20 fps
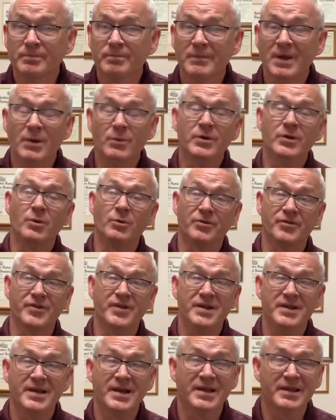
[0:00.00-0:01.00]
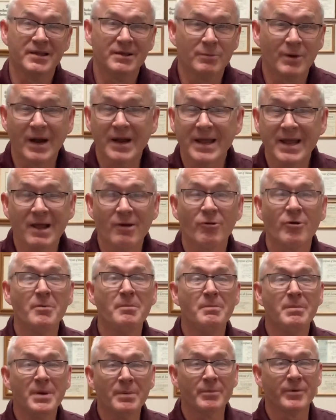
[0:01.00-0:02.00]
Now, we don't see that anymore. I can't
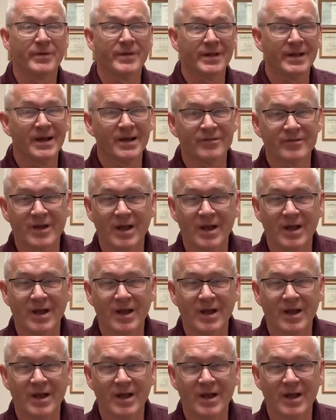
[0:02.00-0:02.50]
remember the last